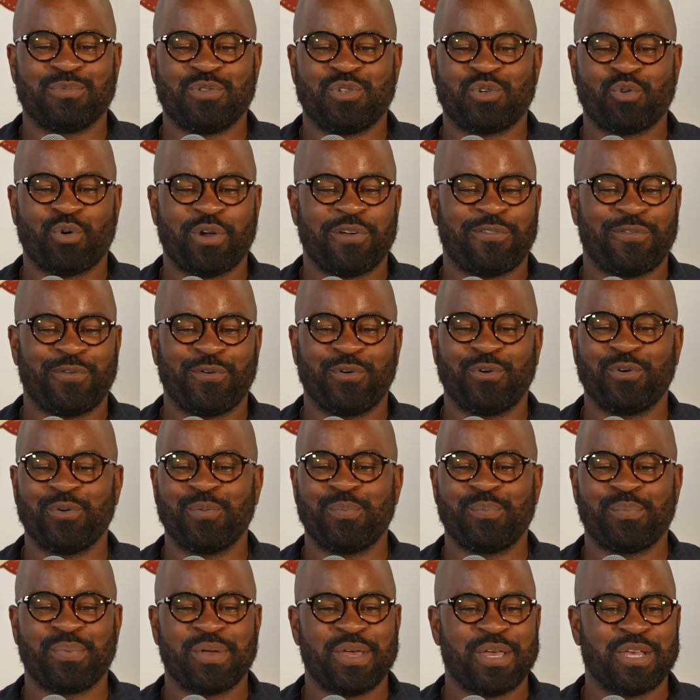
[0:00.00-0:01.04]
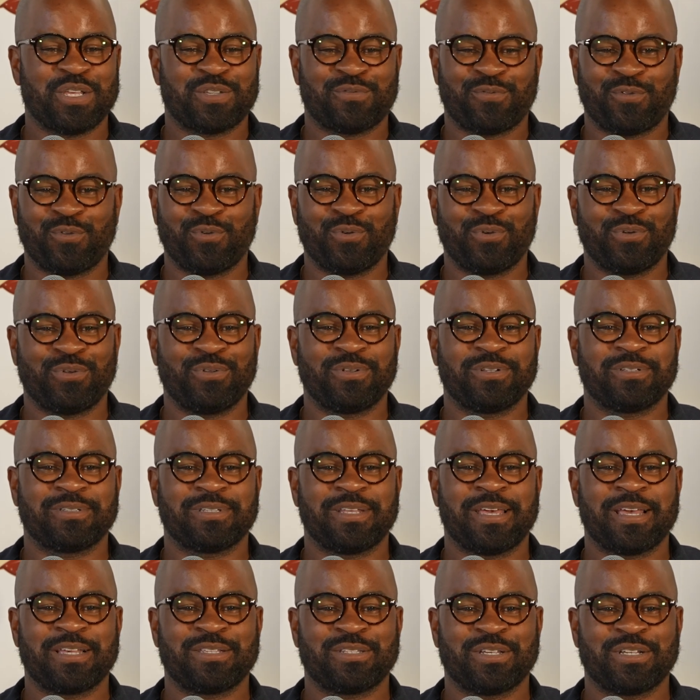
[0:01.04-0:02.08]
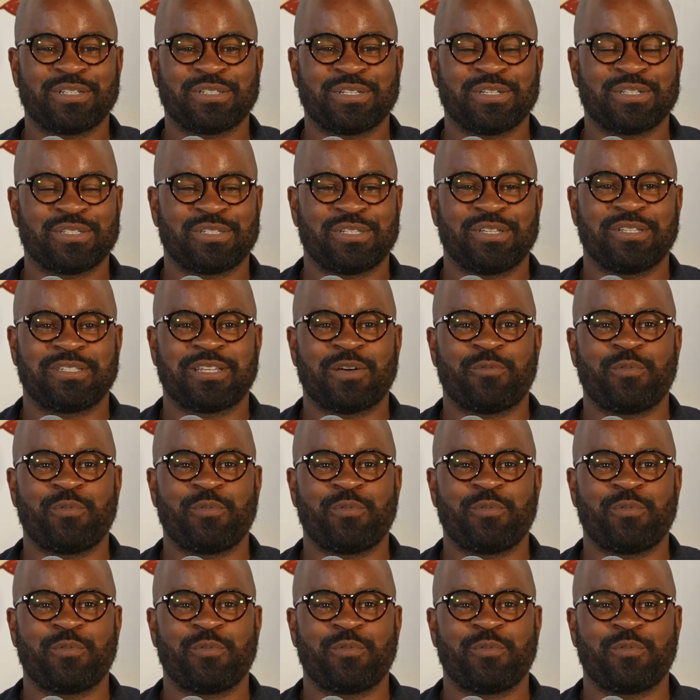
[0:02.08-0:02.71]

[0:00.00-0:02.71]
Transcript: joyful, peaceful existences,